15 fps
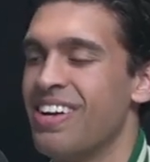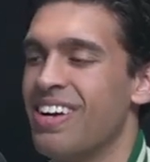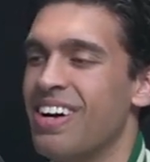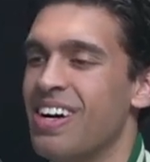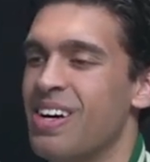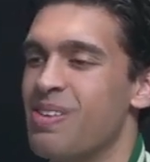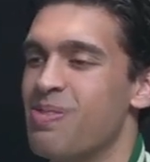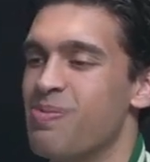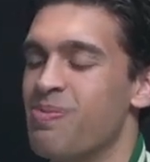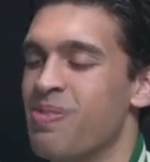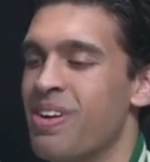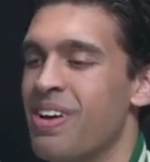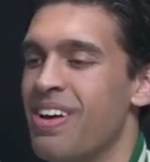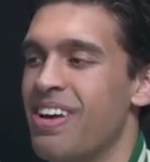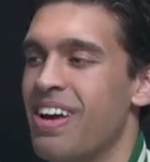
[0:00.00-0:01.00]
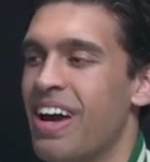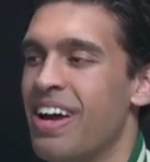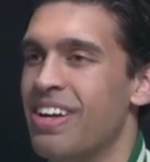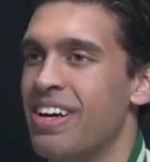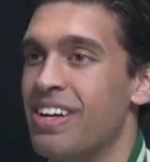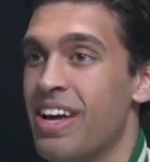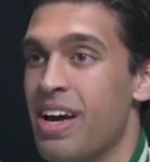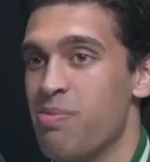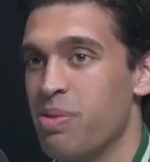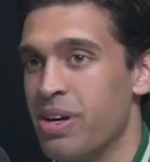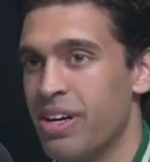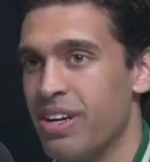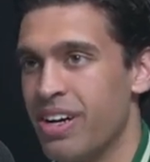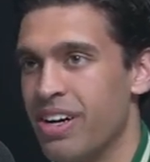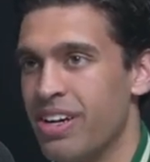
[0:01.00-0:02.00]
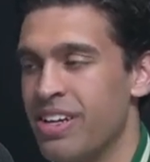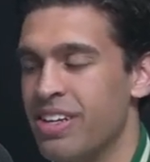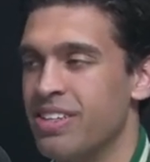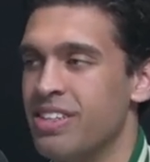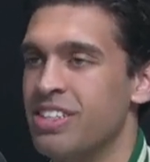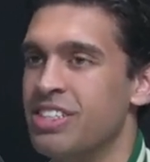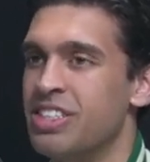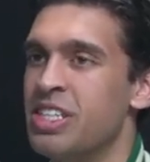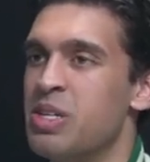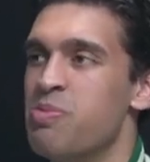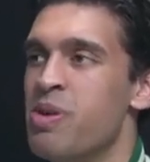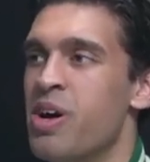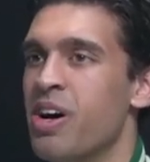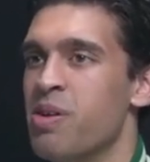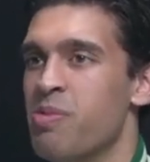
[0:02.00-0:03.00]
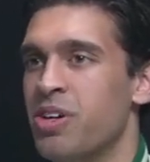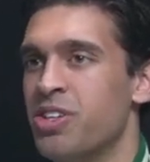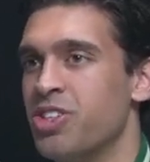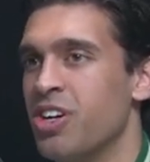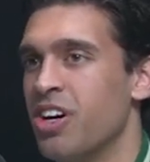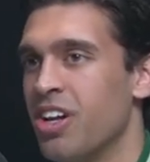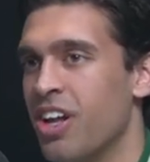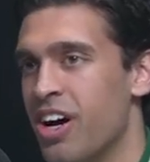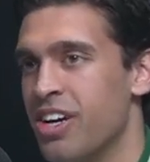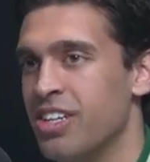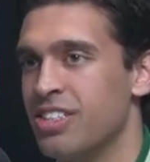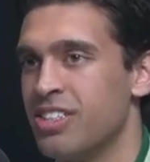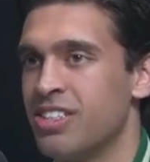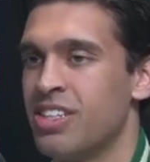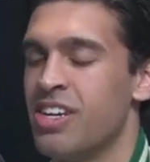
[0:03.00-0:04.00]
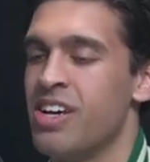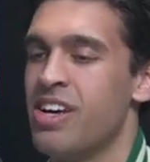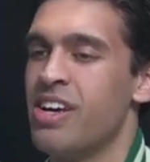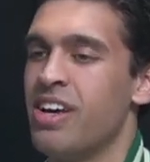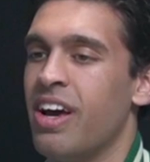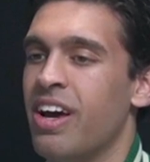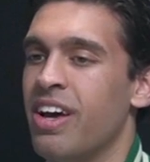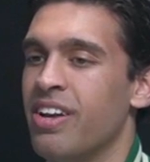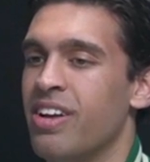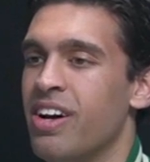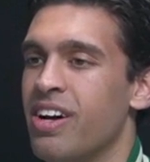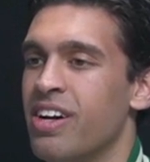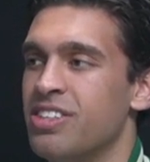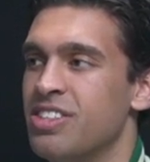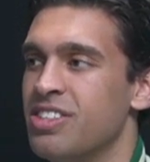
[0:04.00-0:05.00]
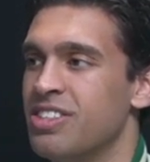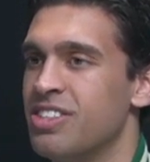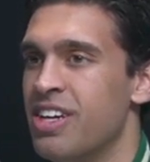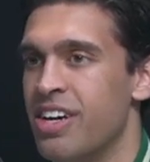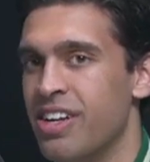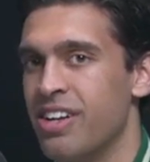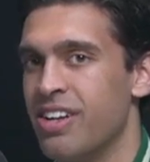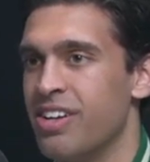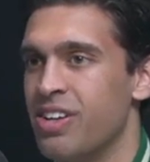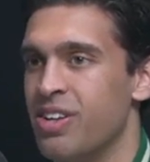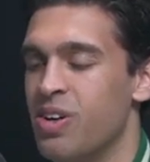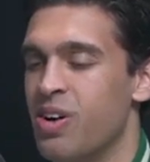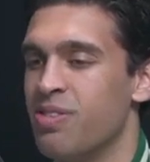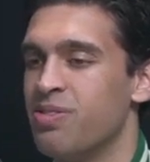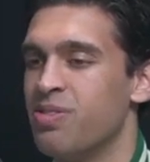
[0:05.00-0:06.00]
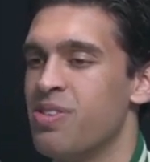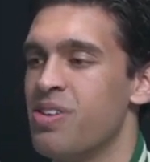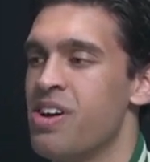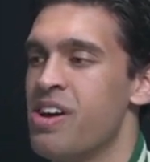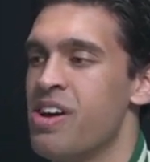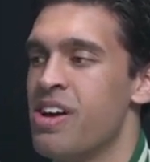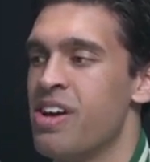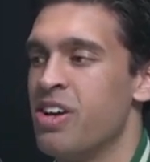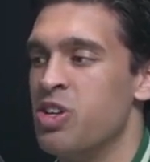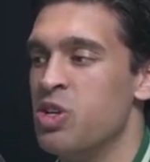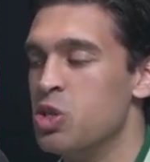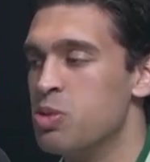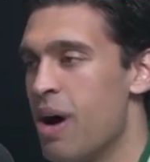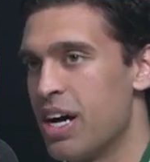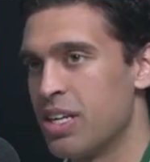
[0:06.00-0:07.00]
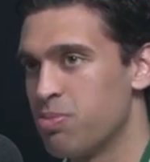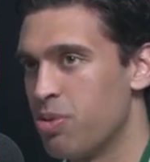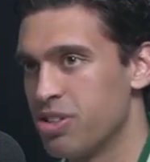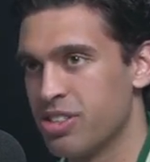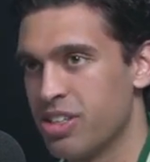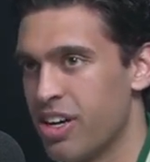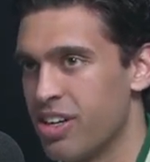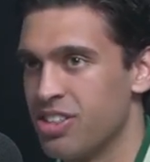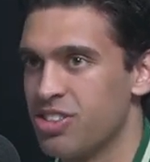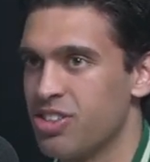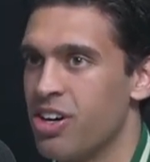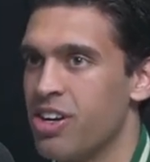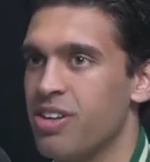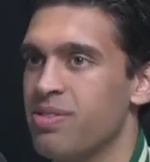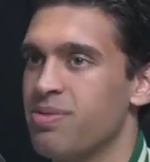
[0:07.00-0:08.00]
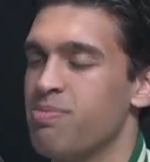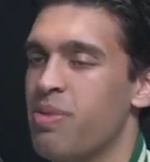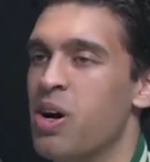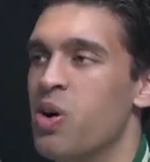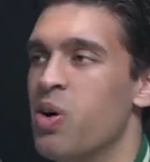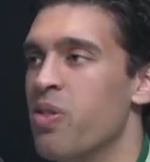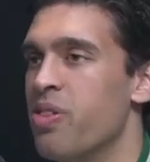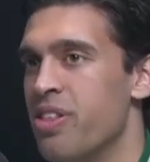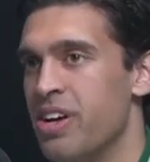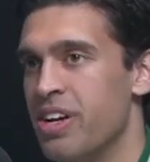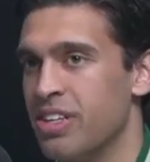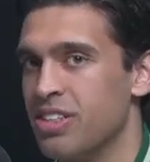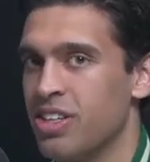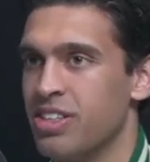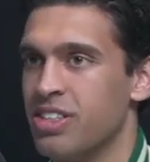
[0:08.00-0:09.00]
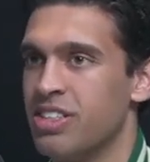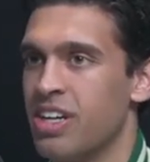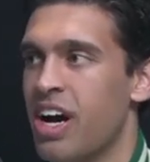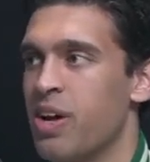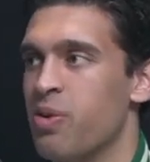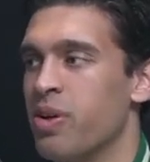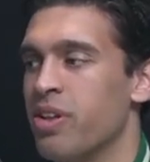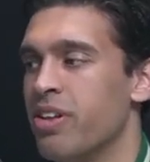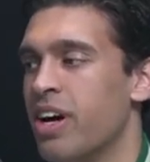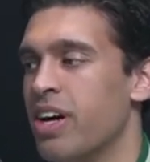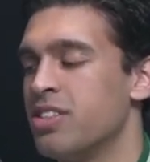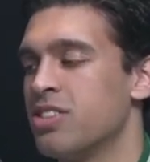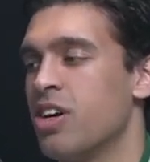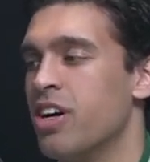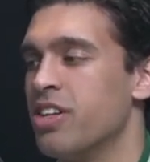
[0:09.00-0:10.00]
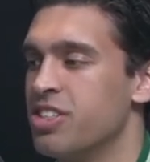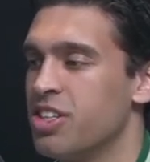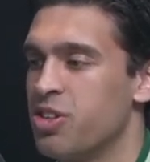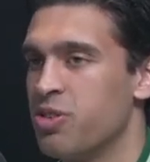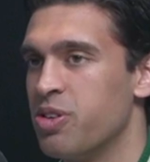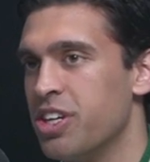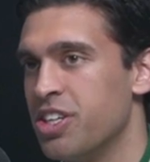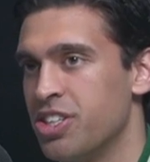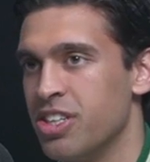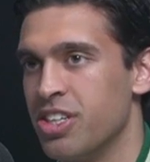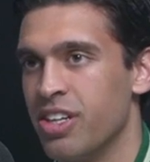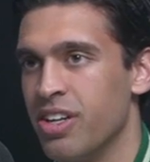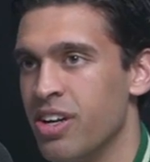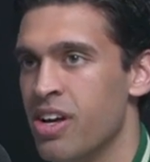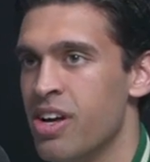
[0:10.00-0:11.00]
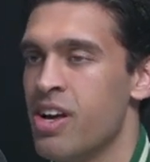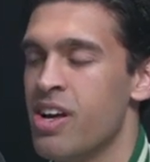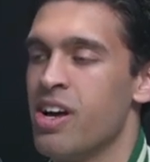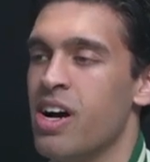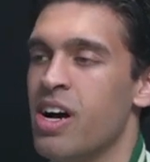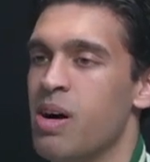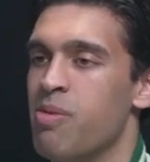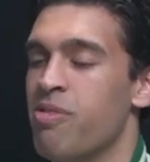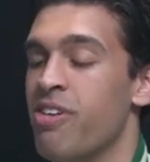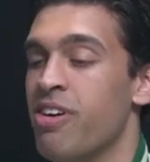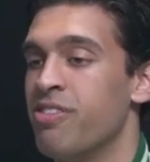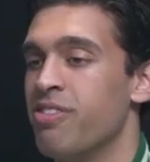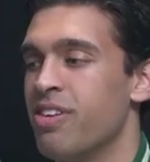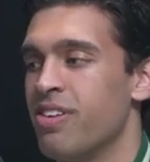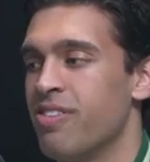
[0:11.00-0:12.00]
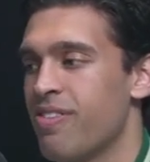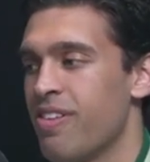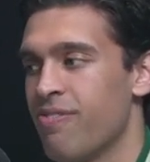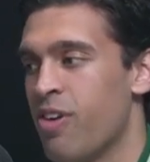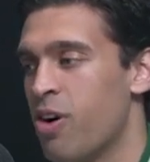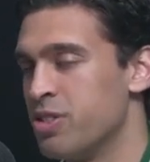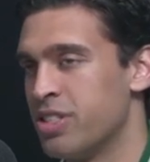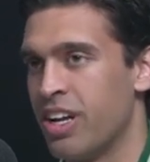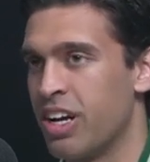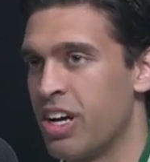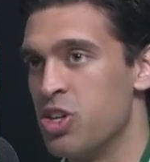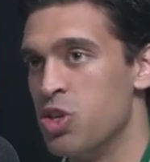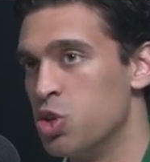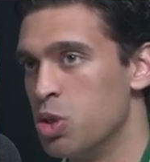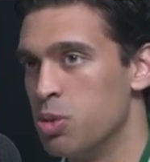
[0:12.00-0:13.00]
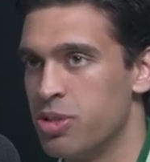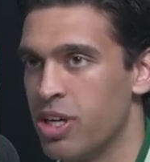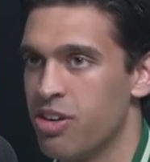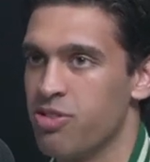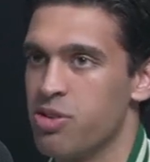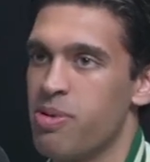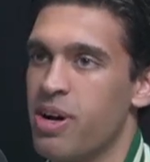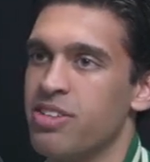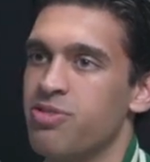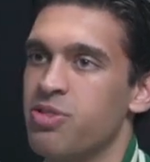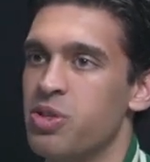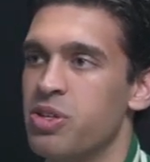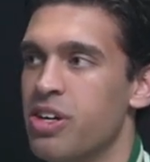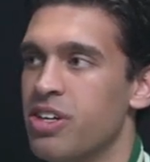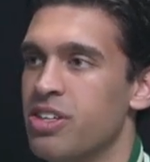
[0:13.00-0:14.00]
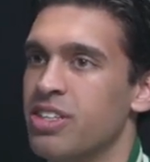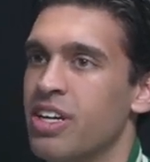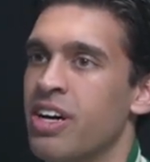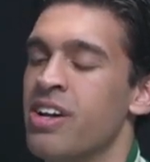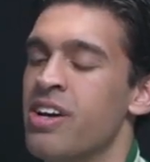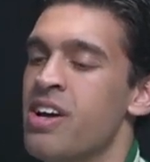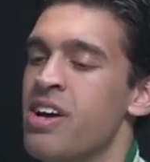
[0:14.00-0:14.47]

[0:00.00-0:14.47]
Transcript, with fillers: Um, and then yeah, I played uh, in the CEBL Montreal Alliance, and uh, since then, you know, I've used basketball to kind of start my own things on the side, whether that's content creation. Um, I've, I've always had like a YouTube channel for the past few years that